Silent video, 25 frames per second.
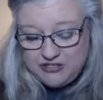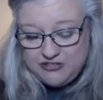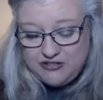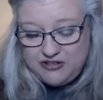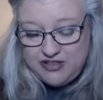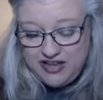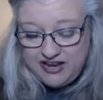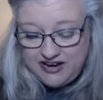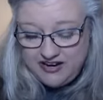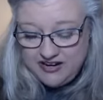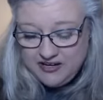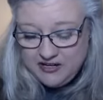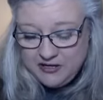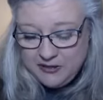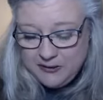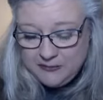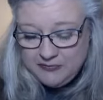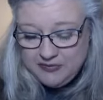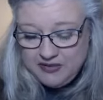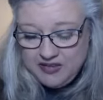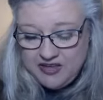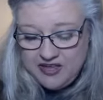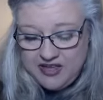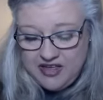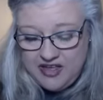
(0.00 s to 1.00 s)
there.
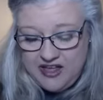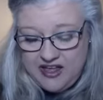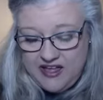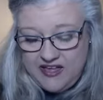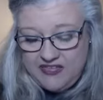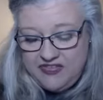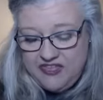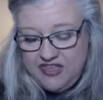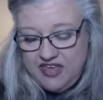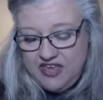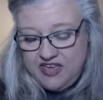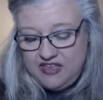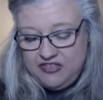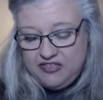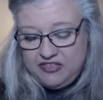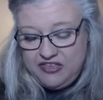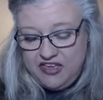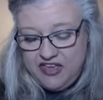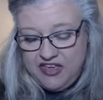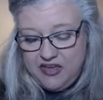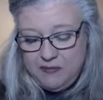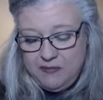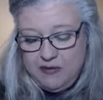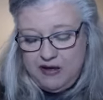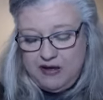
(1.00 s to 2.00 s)
The
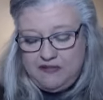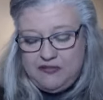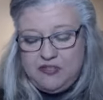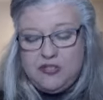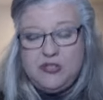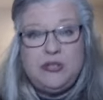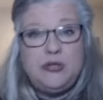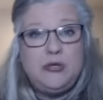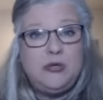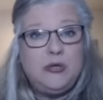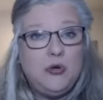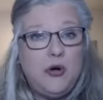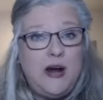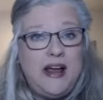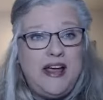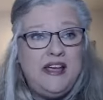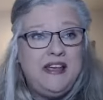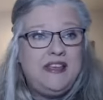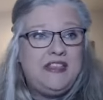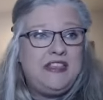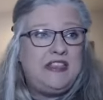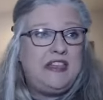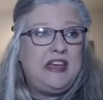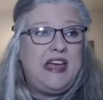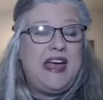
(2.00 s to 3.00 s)
theme of
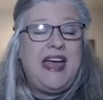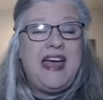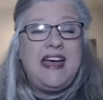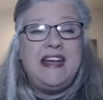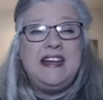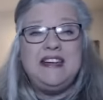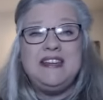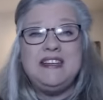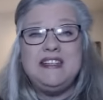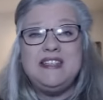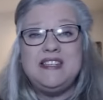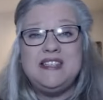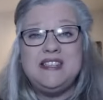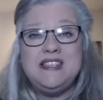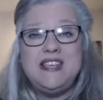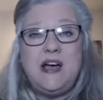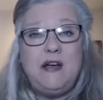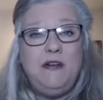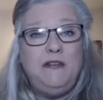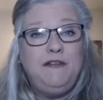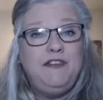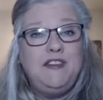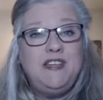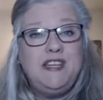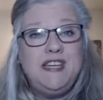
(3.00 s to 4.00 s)
strength and
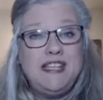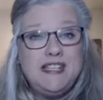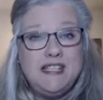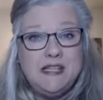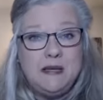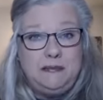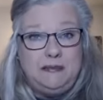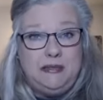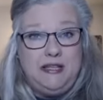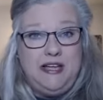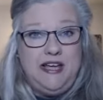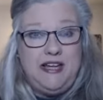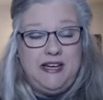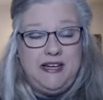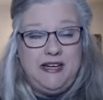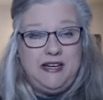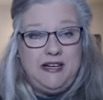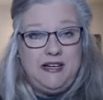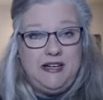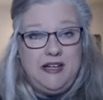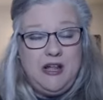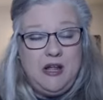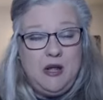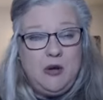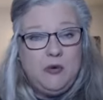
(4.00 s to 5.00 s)
self discipline,
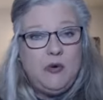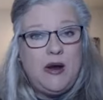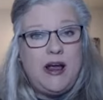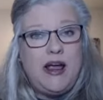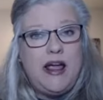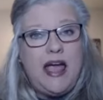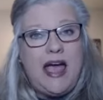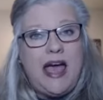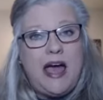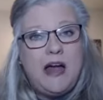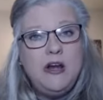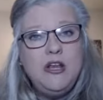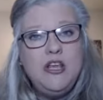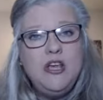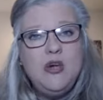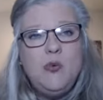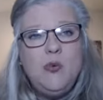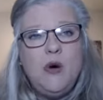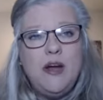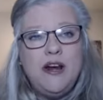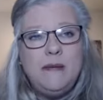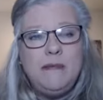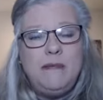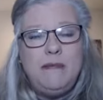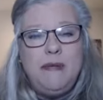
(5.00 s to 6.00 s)
right? How do you
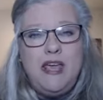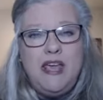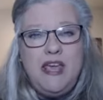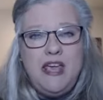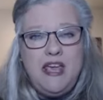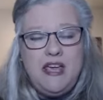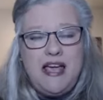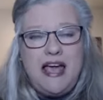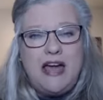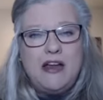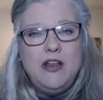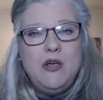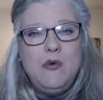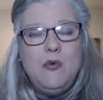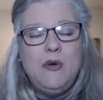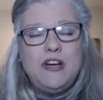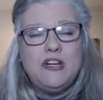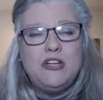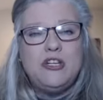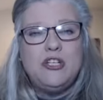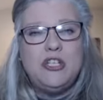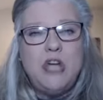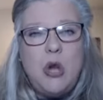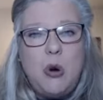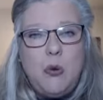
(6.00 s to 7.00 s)
want to be? How do you want to
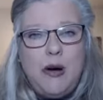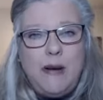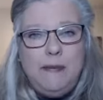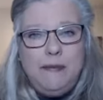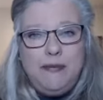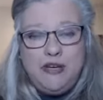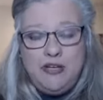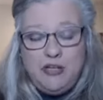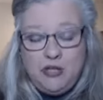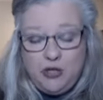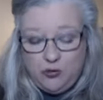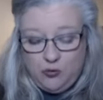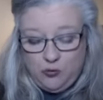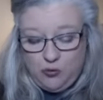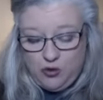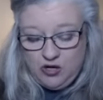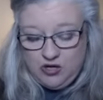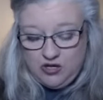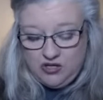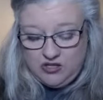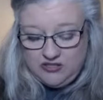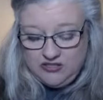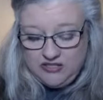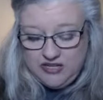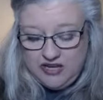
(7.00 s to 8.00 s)
show up in your
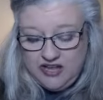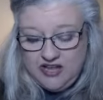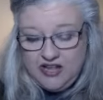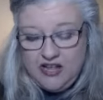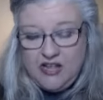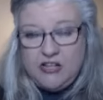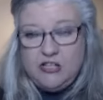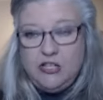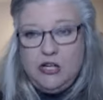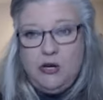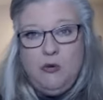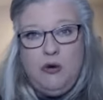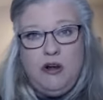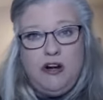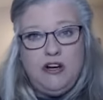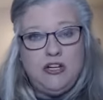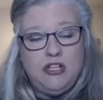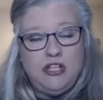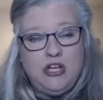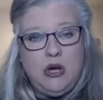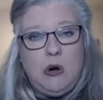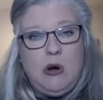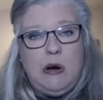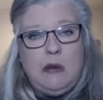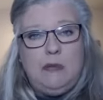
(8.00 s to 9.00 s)
world? Do you want to
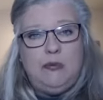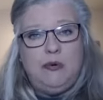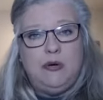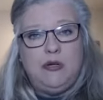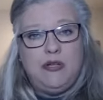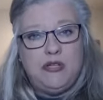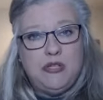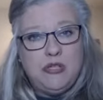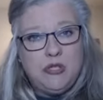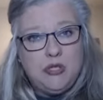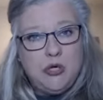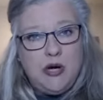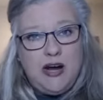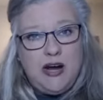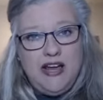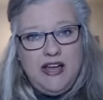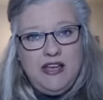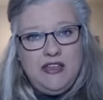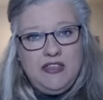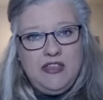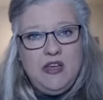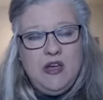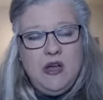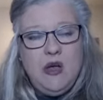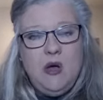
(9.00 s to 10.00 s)
show up with
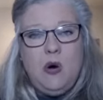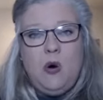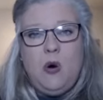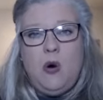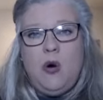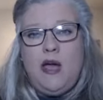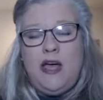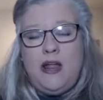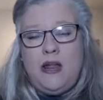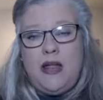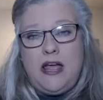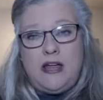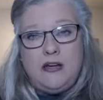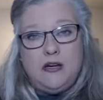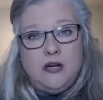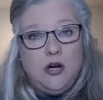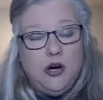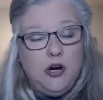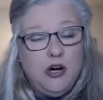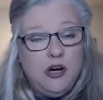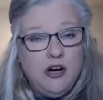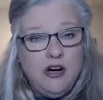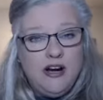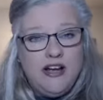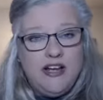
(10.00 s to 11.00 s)
strength uh, and
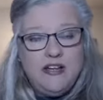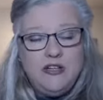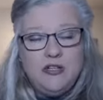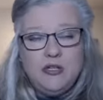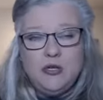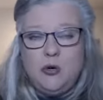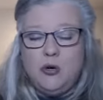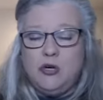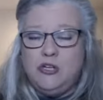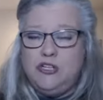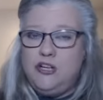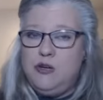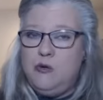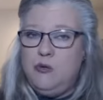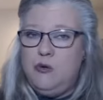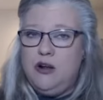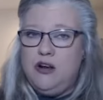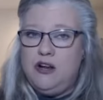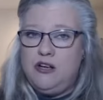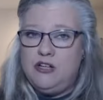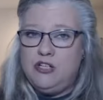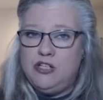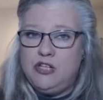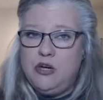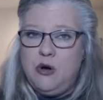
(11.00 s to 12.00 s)
courage, or do you want
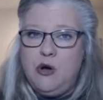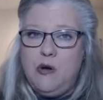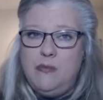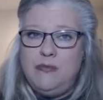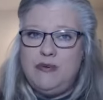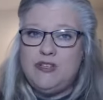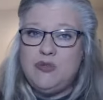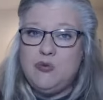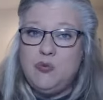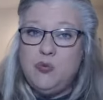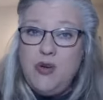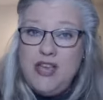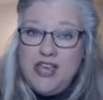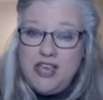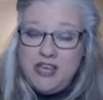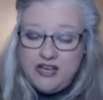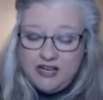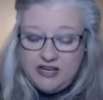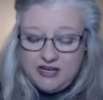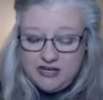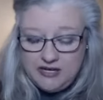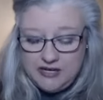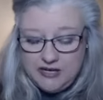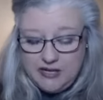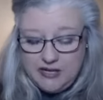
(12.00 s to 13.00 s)
to show up as weak?